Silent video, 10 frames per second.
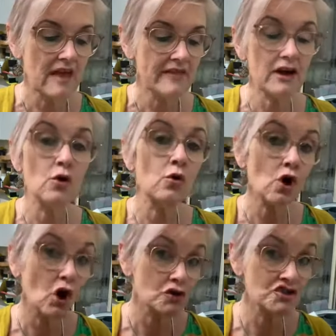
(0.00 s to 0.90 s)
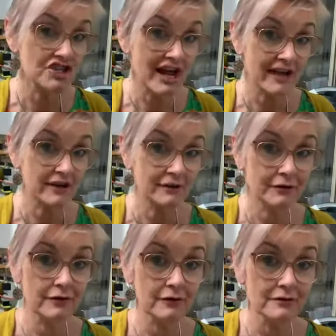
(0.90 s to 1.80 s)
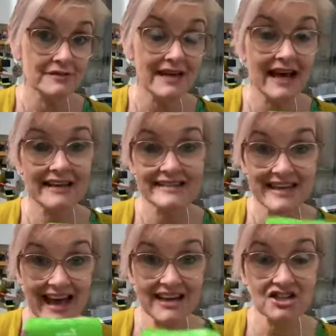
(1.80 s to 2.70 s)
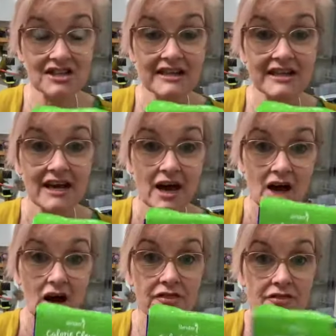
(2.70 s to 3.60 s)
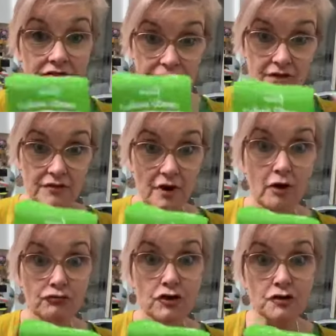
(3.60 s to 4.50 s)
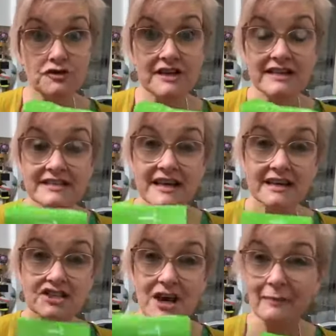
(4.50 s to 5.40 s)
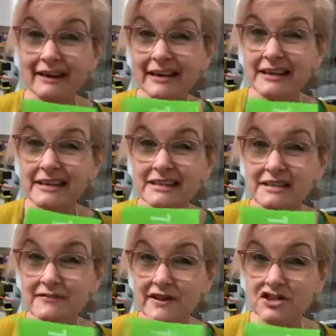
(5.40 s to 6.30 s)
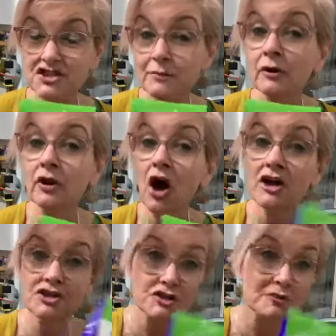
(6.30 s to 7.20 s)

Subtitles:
They're called konjac noodles, and it's actually a root. It's a Japanese vegetable, I do